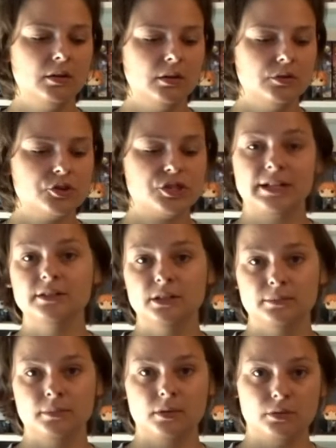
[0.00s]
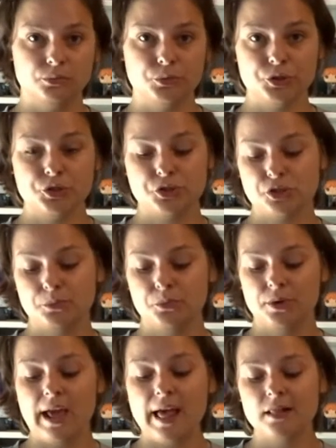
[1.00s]
sell them onwards to
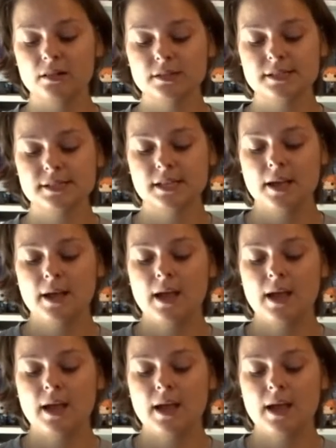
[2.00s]
someone else.